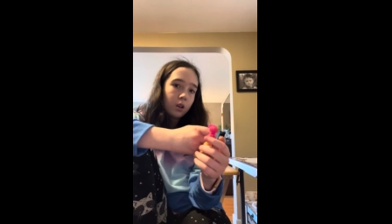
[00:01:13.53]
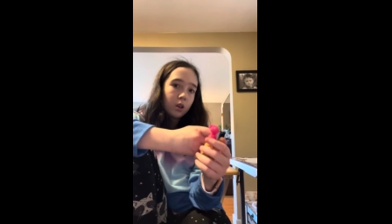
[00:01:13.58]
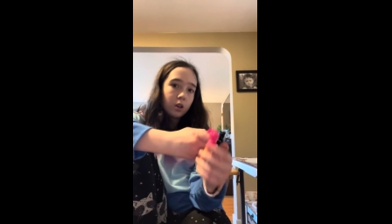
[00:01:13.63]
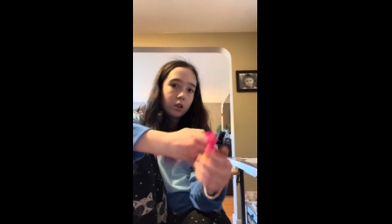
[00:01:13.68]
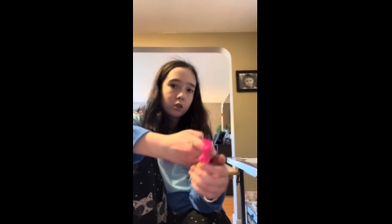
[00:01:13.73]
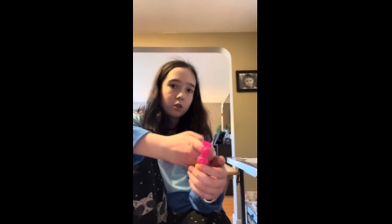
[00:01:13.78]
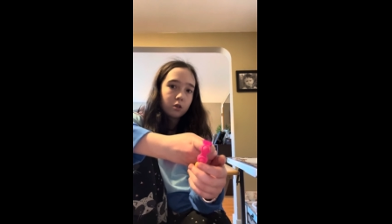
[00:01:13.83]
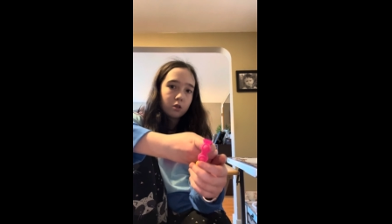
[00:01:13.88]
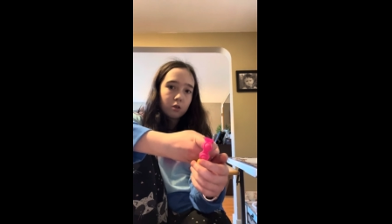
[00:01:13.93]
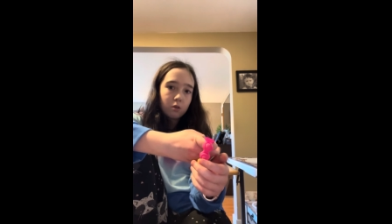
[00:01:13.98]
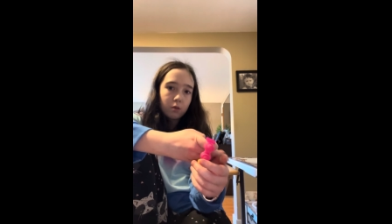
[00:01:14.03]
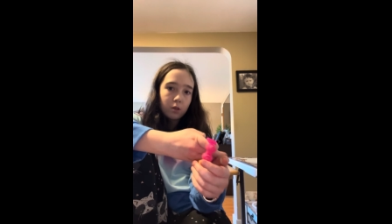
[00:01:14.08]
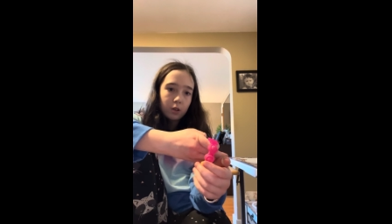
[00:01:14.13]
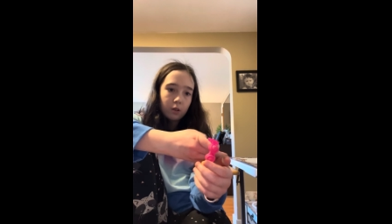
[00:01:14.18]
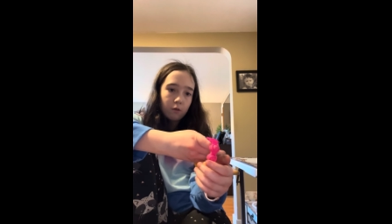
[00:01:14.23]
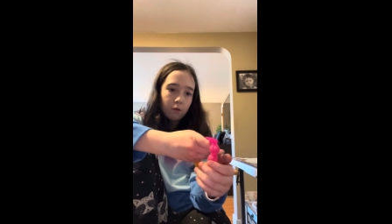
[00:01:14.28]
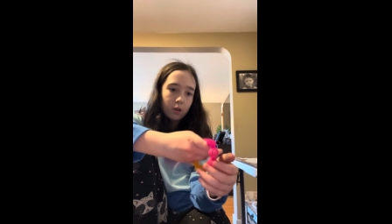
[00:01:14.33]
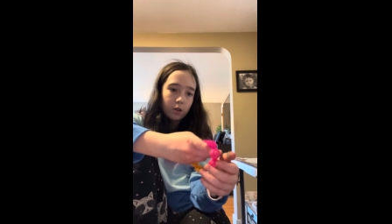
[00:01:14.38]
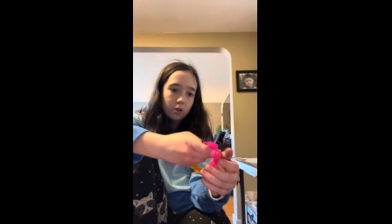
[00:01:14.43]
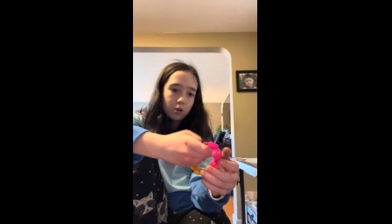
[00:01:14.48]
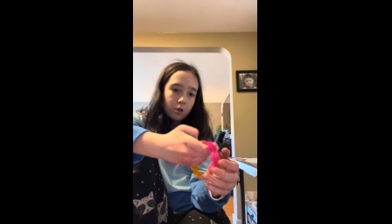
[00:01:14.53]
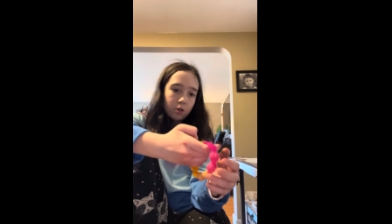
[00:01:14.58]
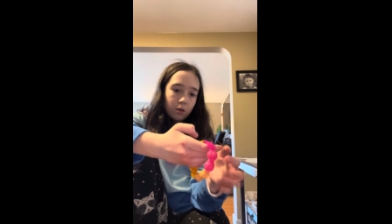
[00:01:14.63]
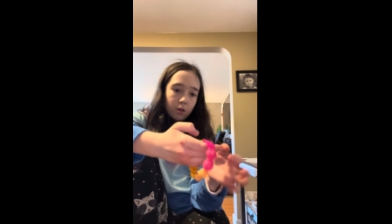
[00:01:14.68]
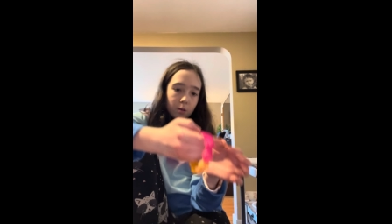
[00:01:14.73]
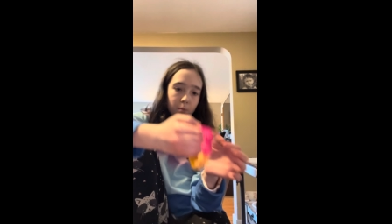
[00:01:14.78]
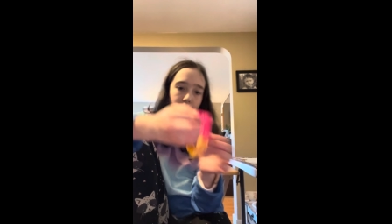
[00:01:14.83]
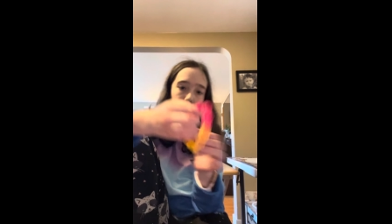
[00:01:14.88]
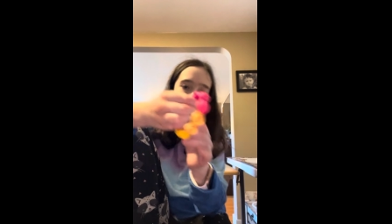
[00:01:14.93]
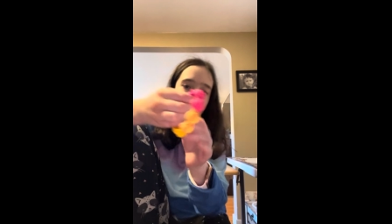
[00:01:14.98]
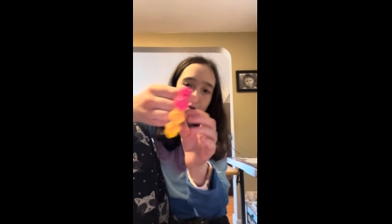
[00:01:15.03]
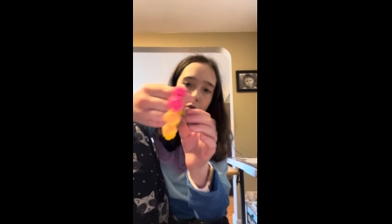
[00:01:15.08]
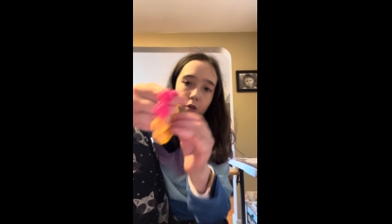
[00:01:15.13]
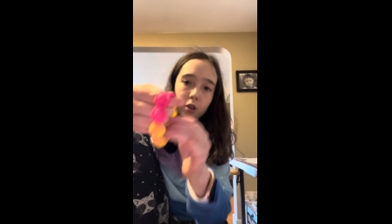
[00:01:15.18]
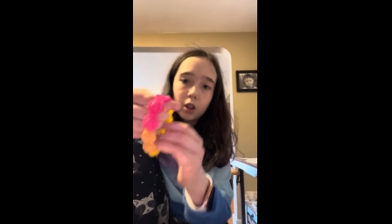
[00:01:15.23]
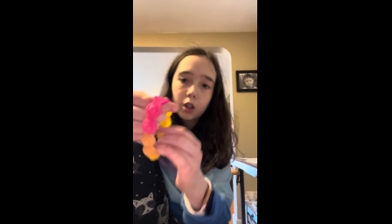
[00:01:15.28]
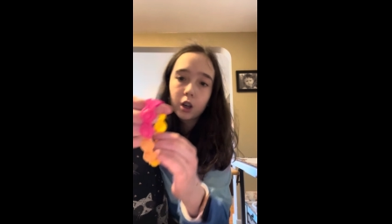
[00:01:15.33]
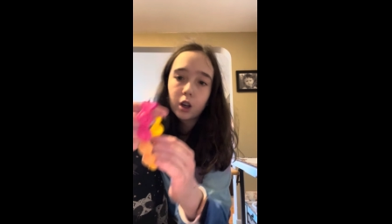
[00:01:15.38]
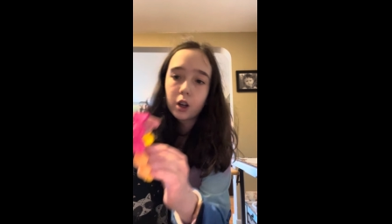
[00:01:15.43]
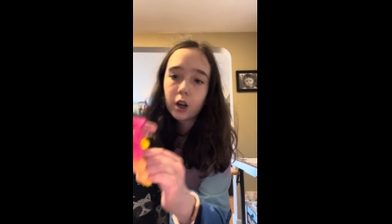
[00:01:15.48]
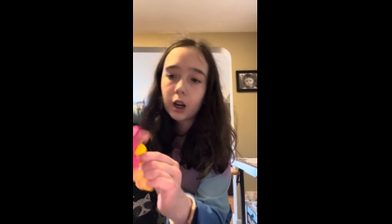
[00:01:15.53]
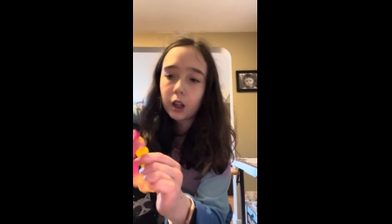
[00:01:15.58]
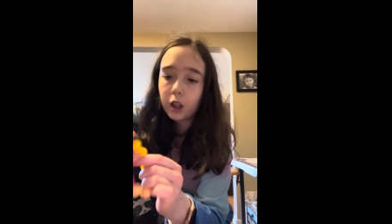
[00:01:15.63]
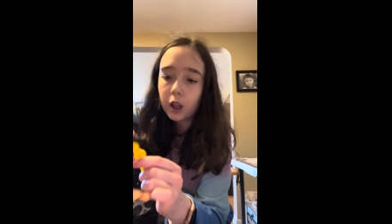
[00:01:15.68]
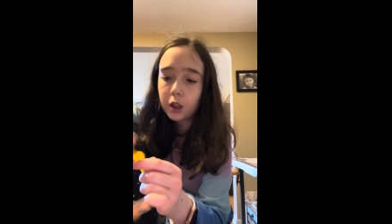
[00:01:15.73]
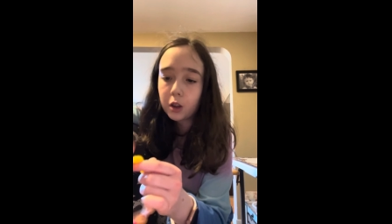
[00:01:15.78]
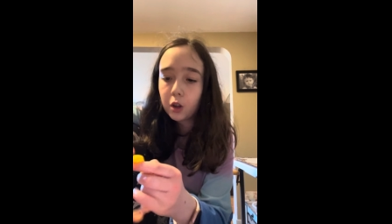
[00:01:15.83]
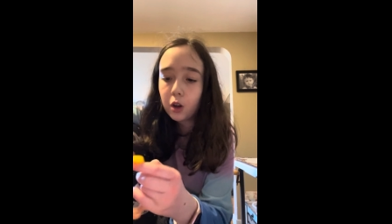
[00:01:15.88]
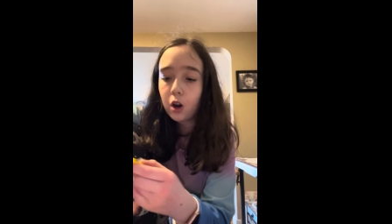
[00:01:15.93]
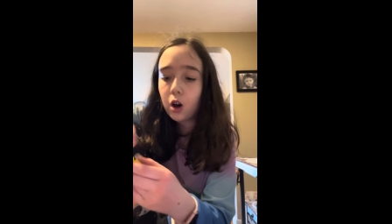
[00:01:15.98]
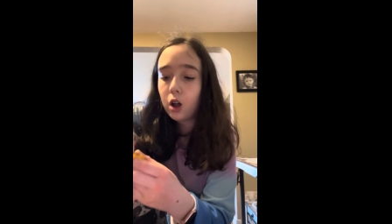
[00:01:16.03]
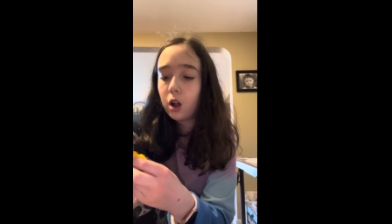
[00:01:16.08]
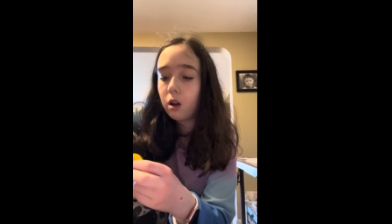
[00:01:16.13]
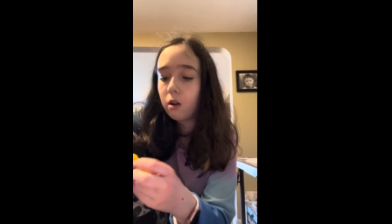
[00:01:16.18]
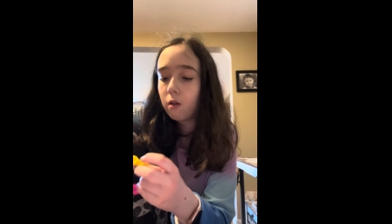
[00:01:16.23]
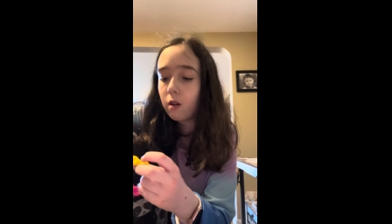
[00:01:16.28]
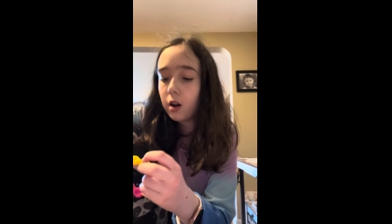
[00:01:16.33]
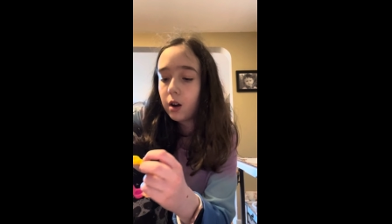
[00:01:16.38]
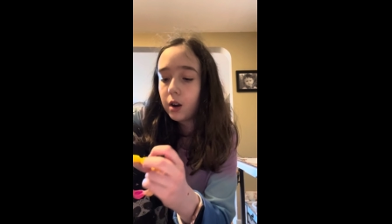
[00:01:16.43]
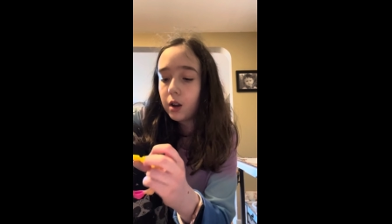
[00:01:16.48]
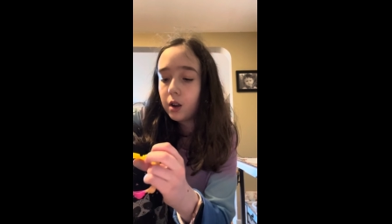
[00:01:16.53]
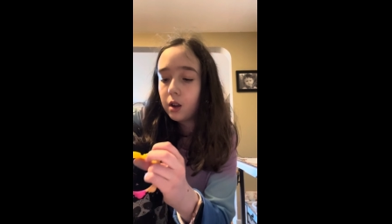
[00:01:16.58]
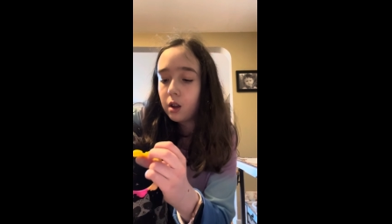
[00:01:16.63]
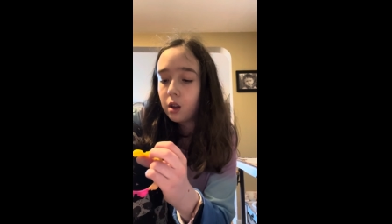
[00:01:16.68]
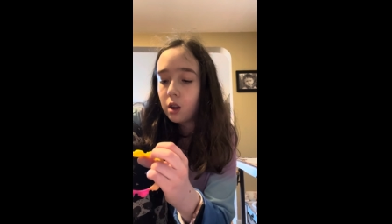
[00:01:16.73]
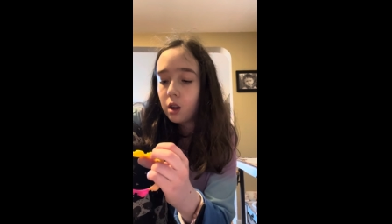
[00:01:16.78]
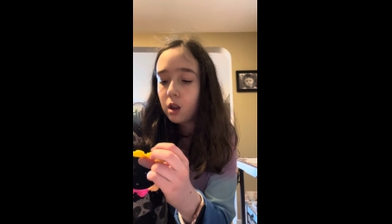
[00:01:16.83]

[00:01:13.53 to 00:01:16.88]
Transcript: It's also really fun too. It pops really good. I like the color on it.